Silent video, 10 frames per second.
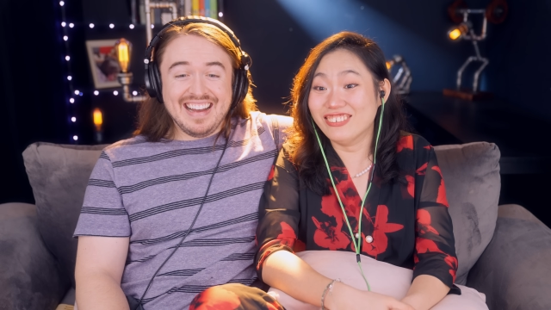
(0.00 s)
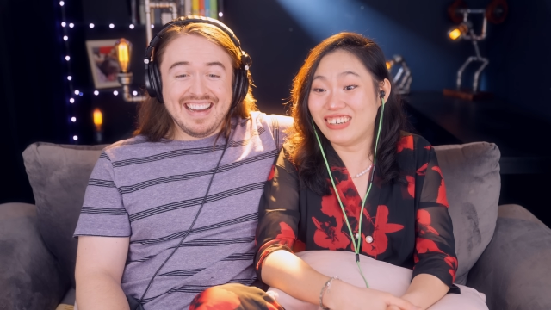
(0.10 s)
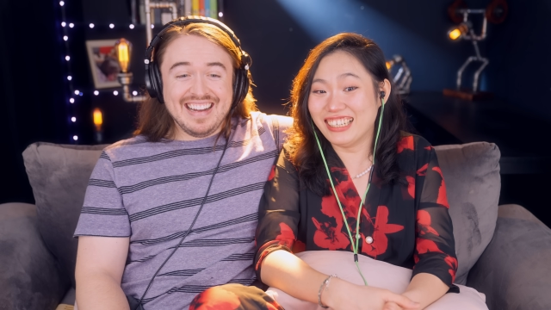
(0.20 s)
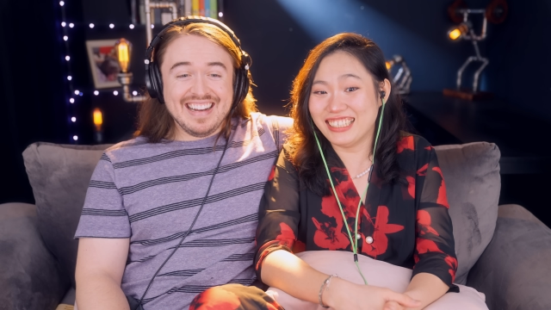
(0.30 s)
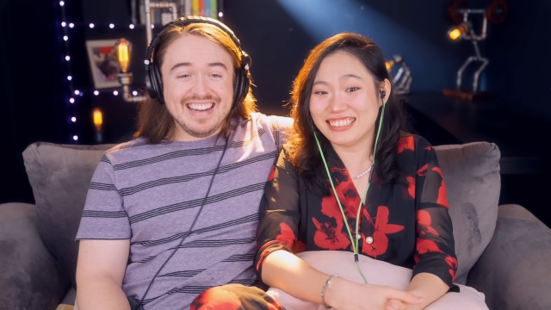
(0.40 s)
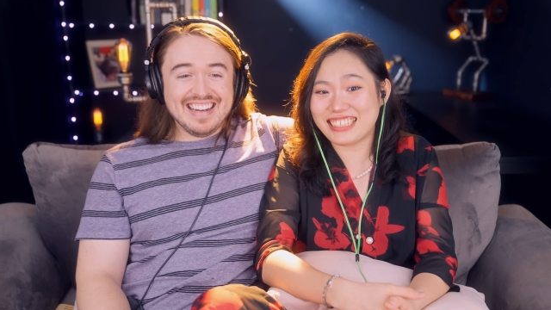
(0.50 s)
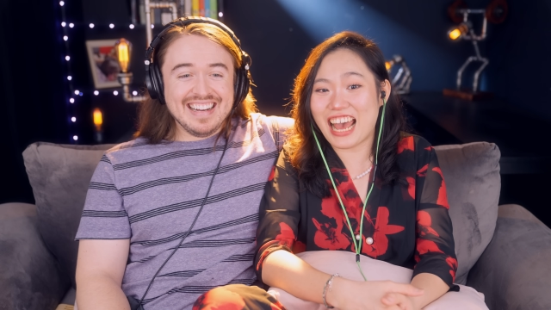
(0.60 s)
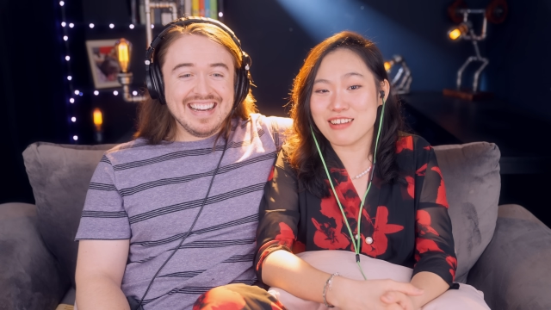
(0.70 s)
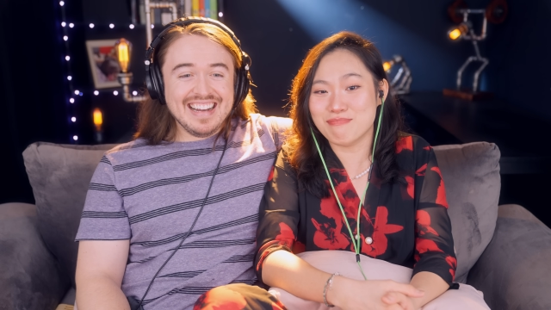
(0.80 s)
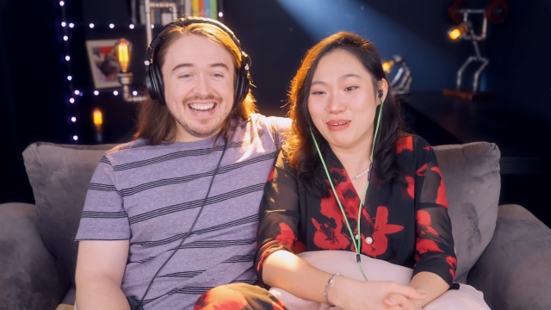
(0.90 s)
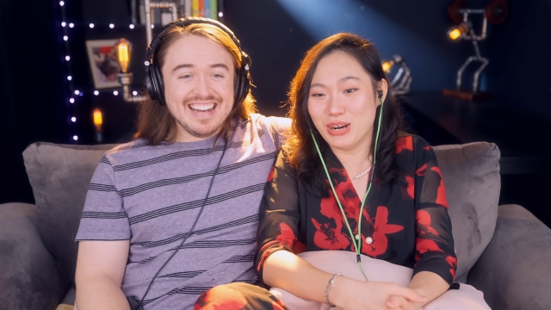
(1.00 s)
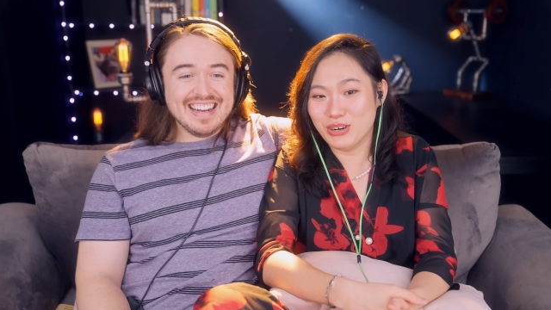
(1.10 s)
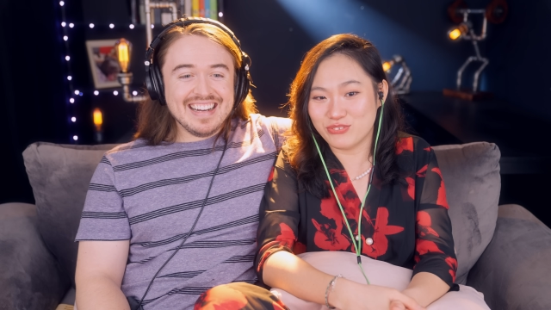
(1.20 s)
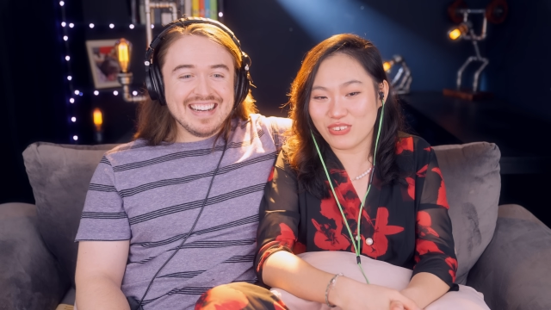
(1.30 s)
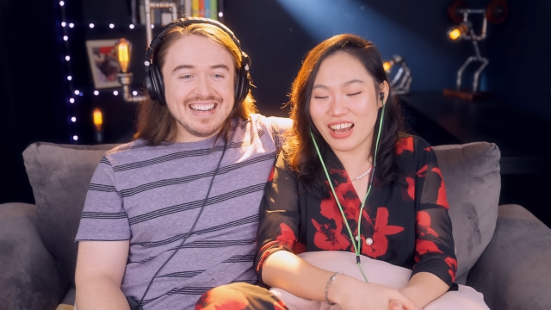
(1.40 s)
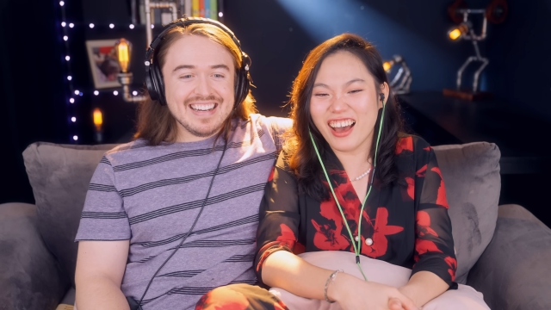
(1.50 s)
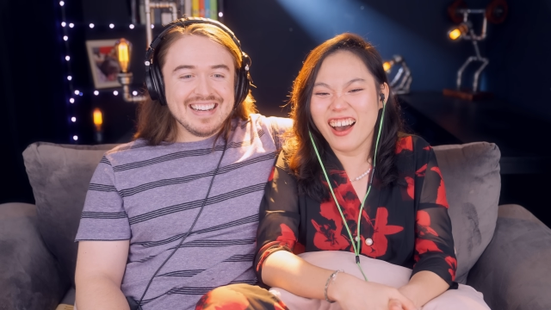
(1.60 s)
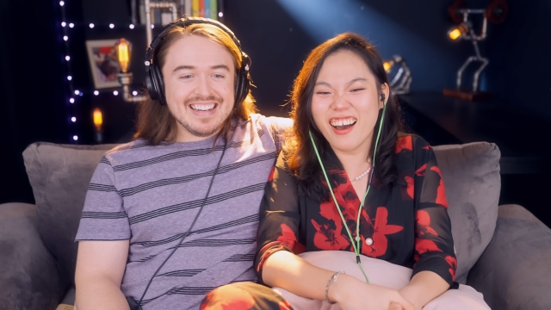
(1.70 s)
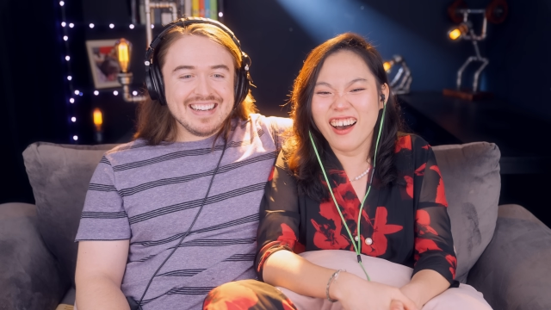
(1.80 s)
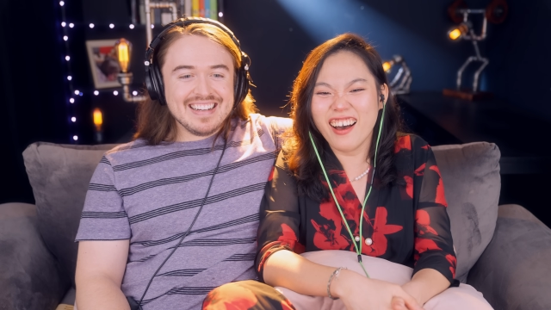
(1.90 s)
Speaker 1: What is that move?
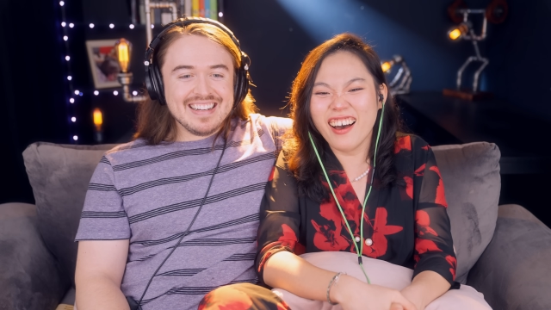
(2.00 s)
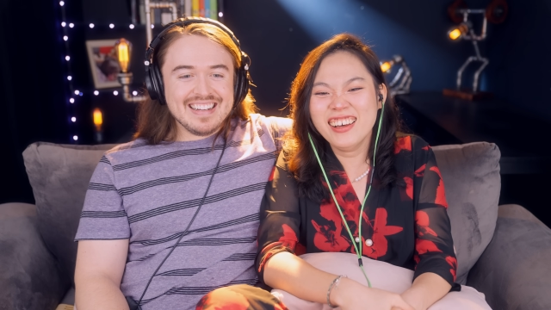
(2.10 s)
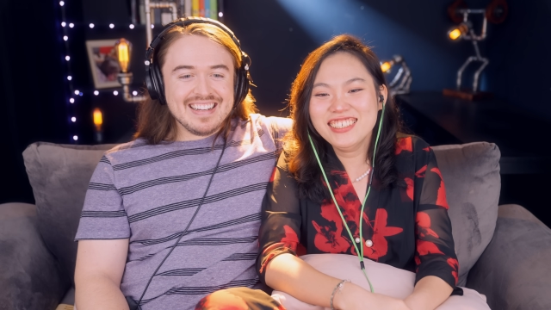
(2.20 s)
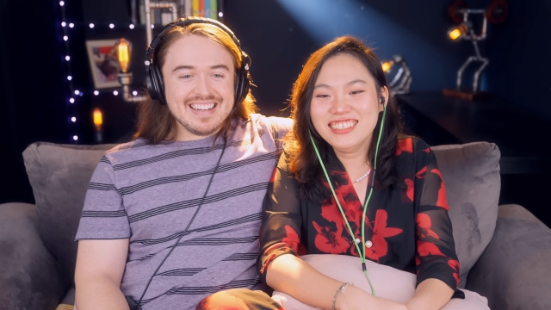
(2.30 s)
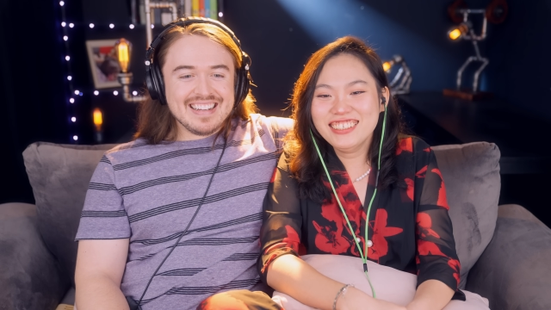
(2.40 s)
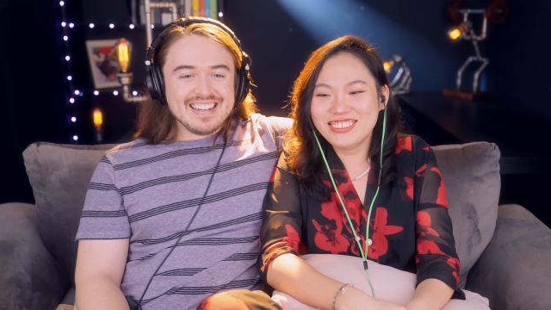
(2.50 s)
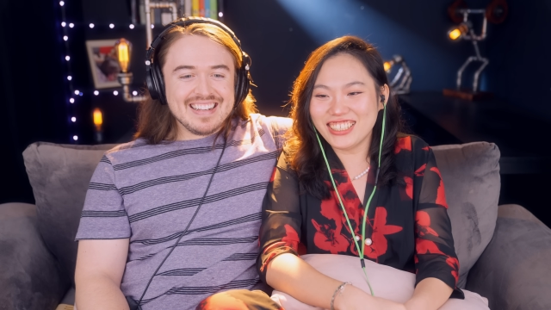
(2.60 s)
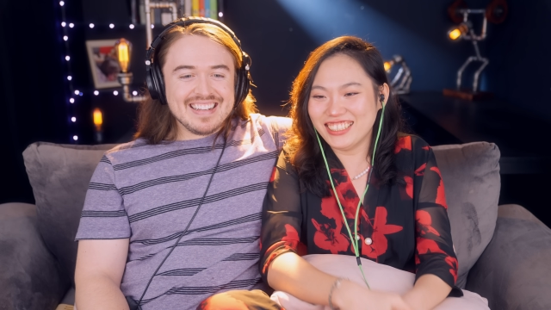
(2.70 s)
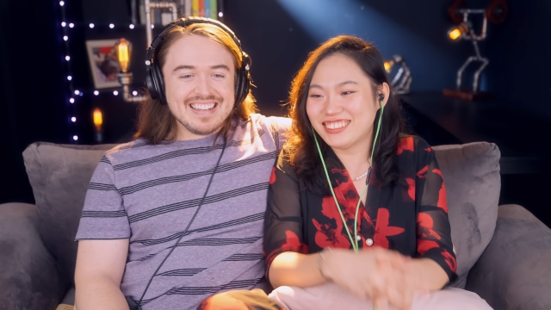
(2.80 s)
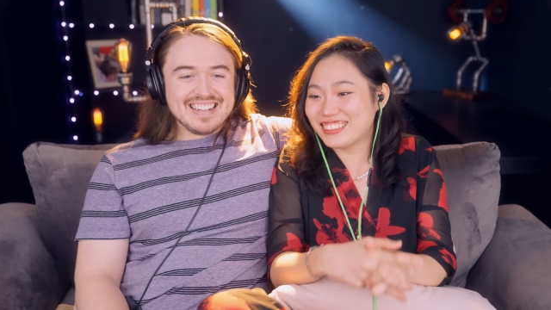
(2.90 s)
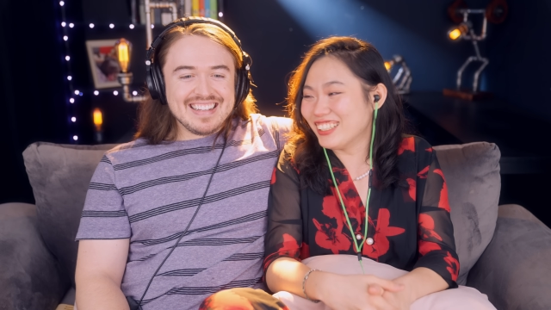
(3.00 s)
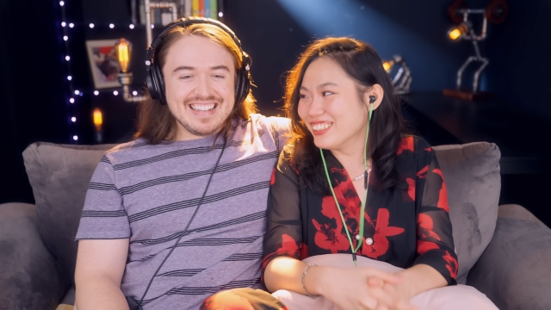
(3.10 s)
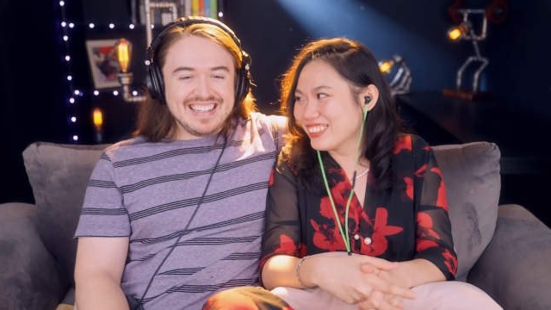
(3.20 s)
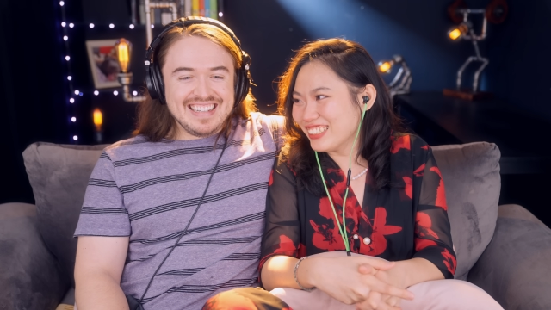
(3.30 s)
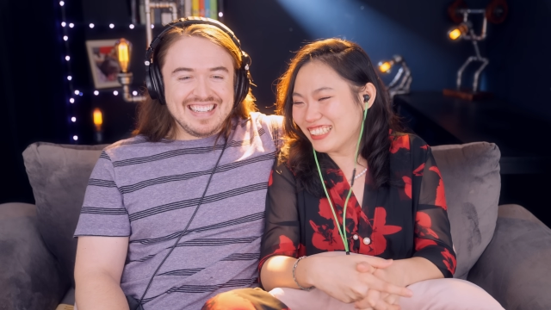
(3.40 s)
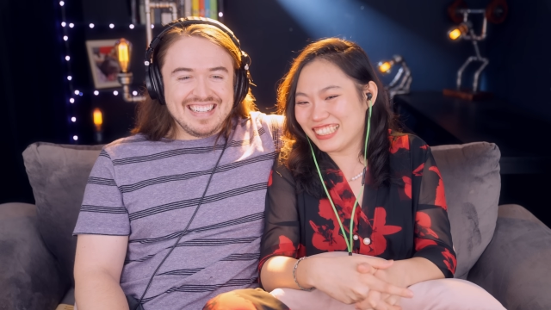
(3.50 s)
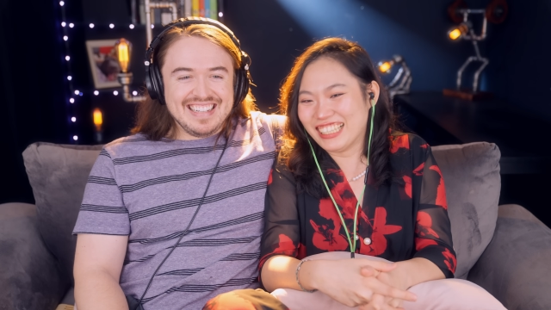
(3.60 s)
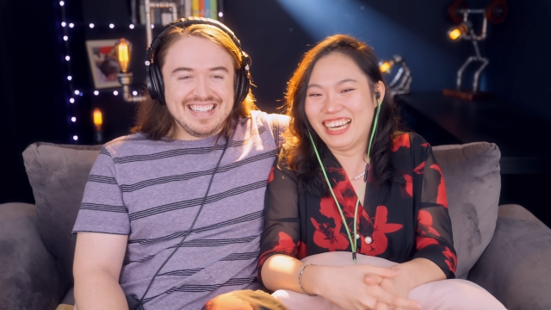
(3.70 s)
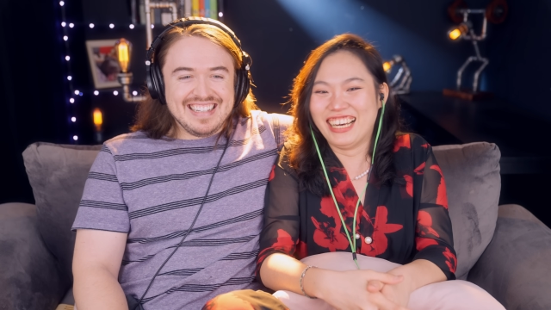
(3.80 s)
She's so good.